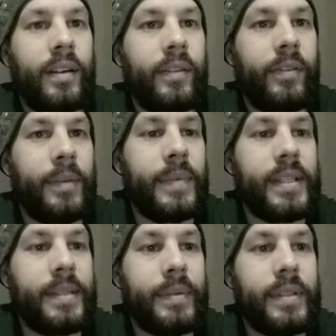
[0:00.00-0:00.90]

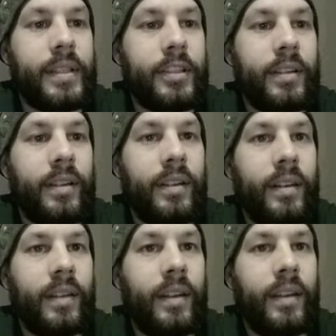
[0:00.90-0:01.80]

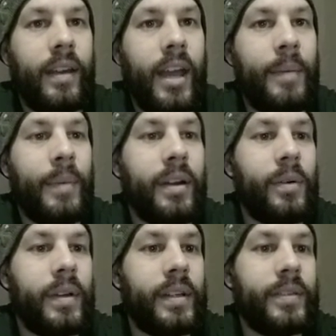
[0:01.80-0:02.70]
am I
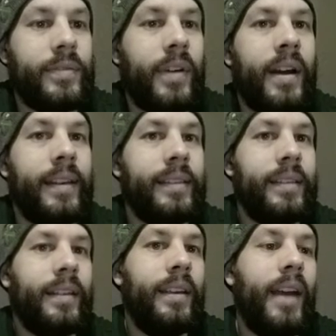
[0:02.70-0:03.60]
going to find?
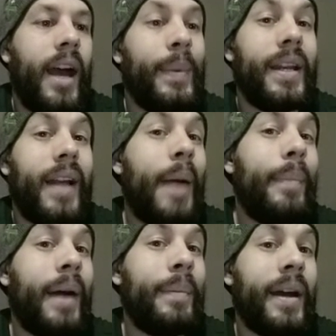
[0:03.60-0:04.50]
I mean,
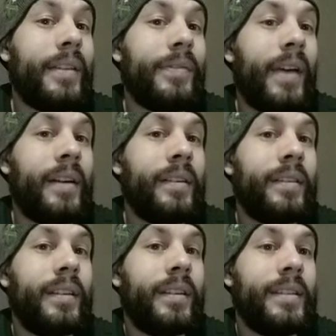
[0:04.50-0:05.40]
I might have
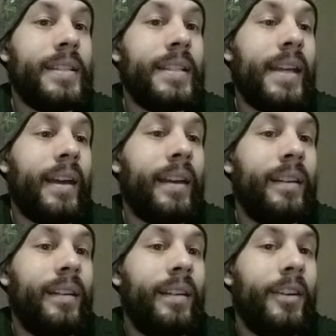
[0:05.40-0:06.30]
found d8,
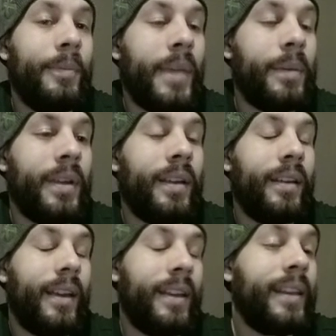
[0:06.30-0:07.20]
maybe.
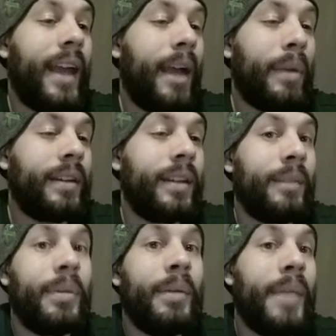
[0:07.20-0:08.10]
In the game I
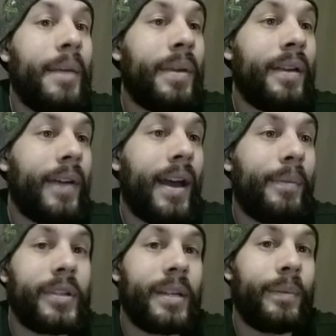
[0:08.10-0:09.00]
didn't. But maybe if I had
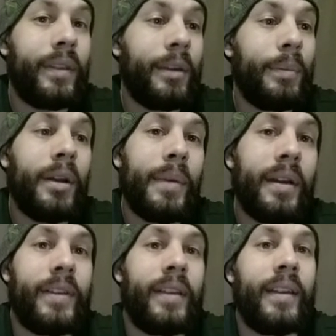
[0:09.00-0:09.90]
more time to think about it, I might
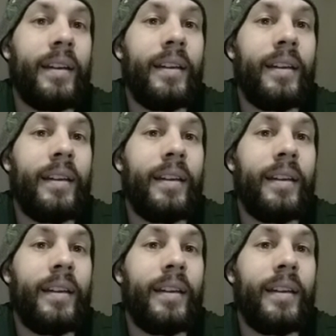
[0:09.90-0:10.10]
have found that.